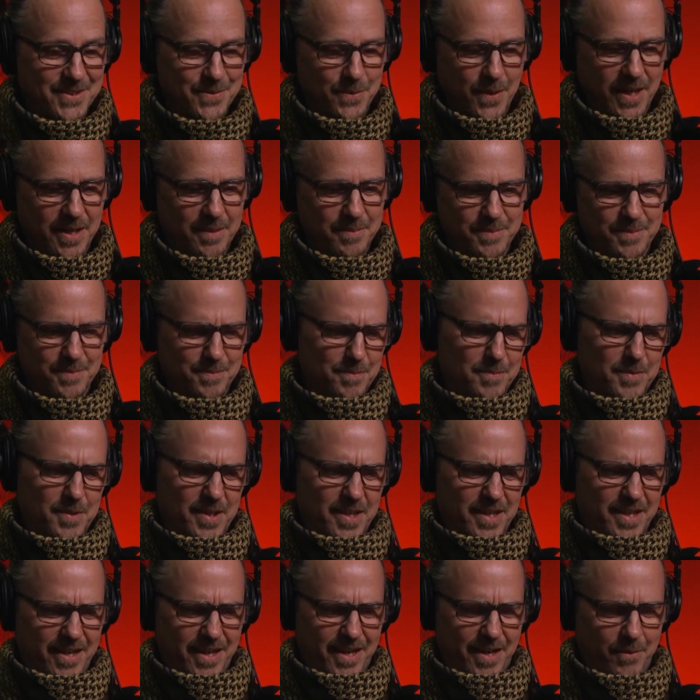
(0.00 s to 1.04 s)
what
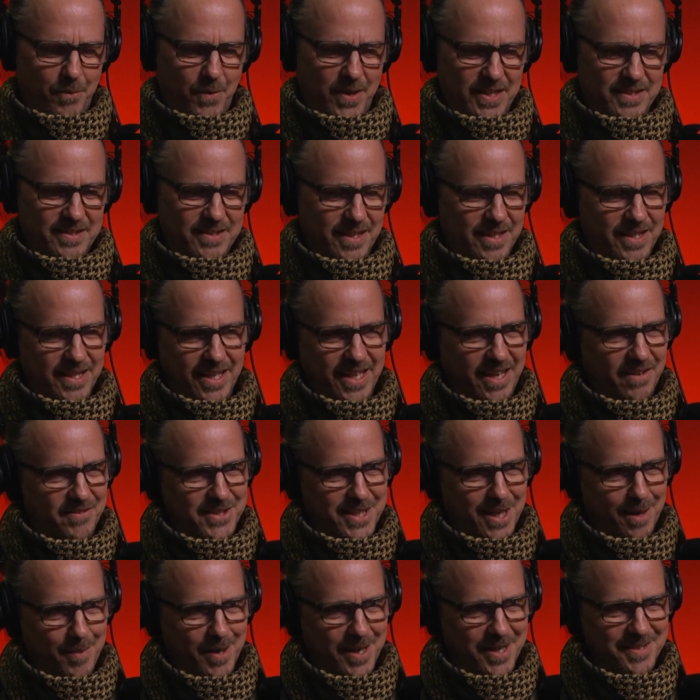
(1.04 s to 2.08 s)
I want to say. Like every
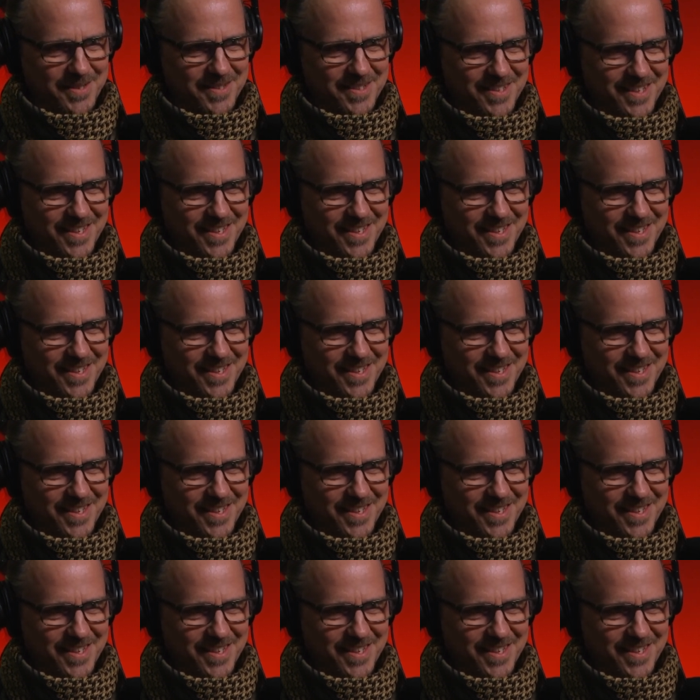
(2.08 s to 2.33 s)
time I